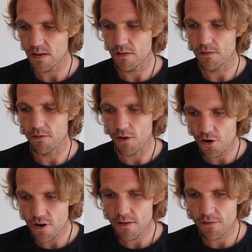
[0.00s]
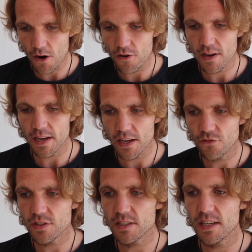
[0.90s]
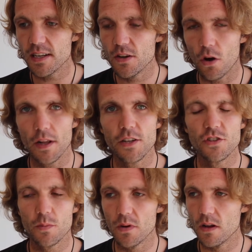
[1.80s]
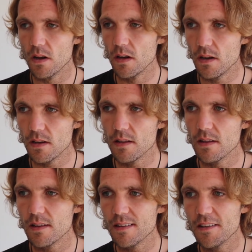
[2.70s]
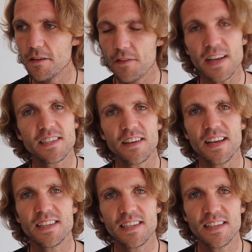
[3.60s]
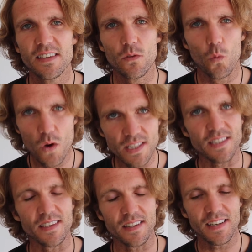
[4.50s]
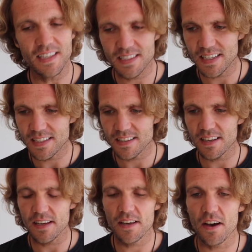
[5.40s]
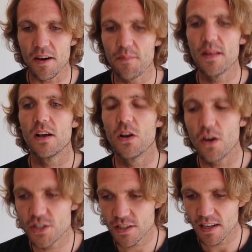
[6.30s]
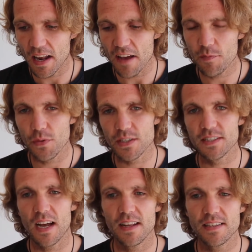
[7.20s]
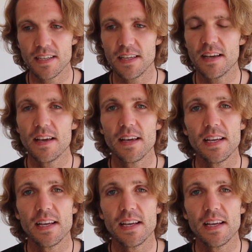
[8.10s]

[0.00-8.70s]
Very, very interesting, knowledgeable, fascinating wizard. He's a larger than life personality.